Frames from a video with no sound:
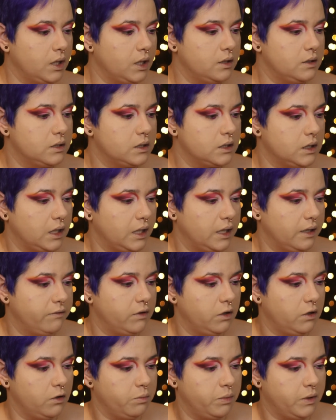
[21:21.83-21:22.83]
let's see, I
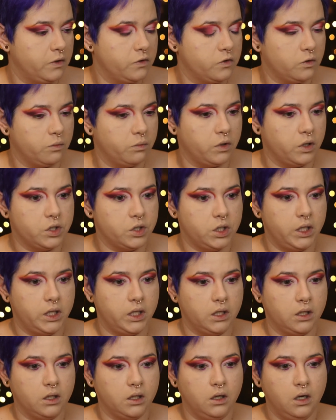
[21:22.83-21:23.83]
have another pencil brush
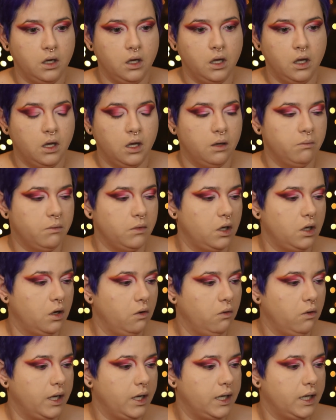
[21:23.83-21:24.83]
here.
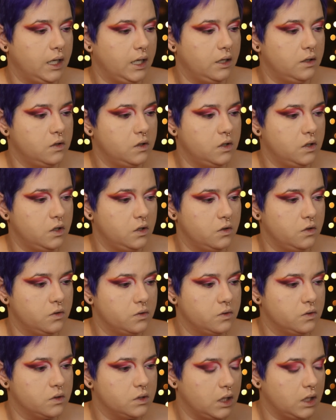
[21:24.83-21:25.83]
No, I need to
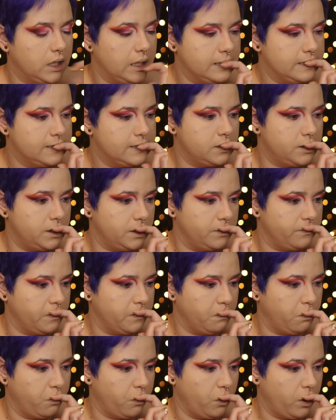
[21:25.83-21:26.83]
use a
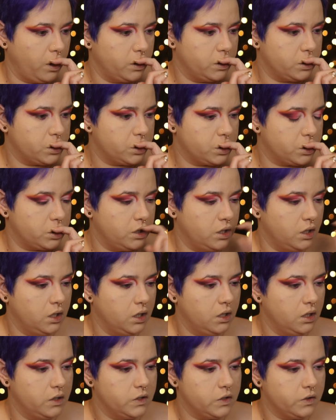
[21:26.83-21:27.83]
stiffer brush.
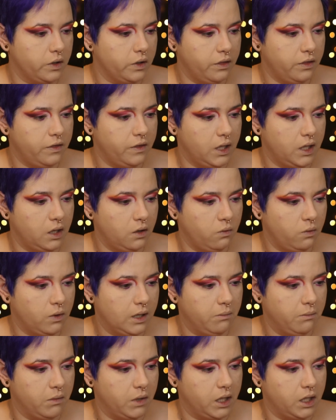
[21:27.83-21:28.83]
So I think
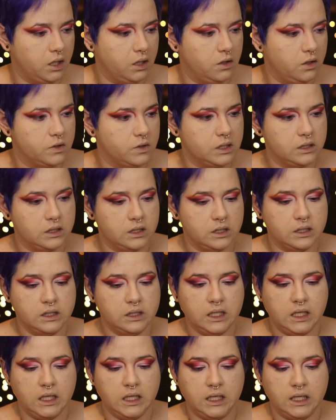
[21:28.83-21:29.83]
what I might use is
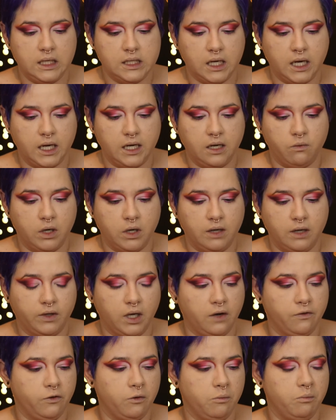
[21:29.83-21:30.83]
this teeny tiny one I've
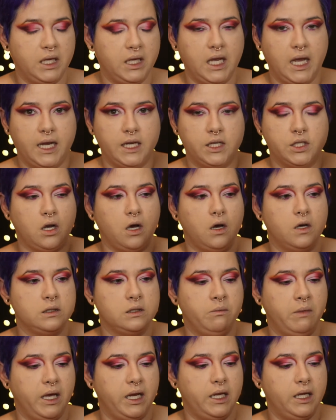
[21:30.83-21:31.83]
got from BH
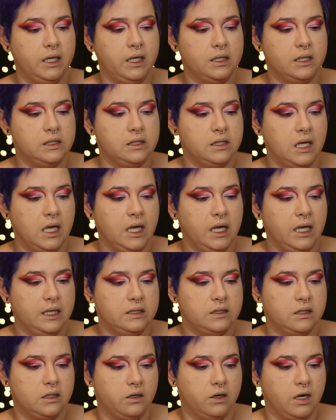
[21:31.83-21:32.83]
Cosmetics.
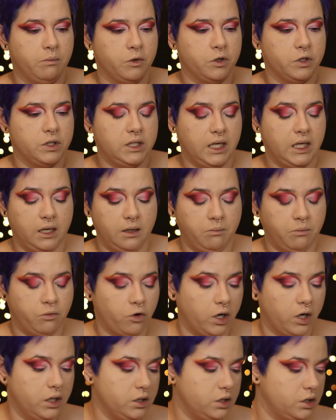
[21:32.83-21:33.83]
It's their number 10
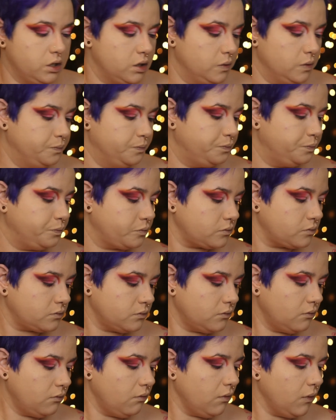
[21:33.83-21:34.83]
brush.
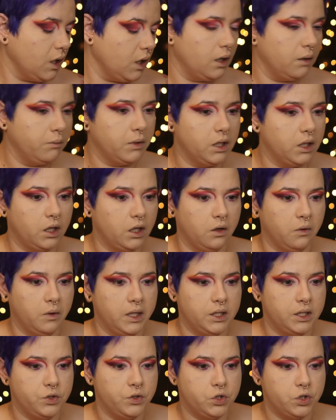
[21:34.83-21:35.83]
I'm going to go
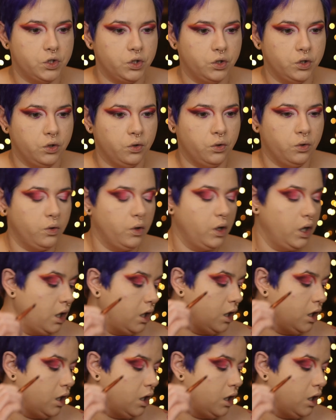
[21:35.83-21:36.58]
into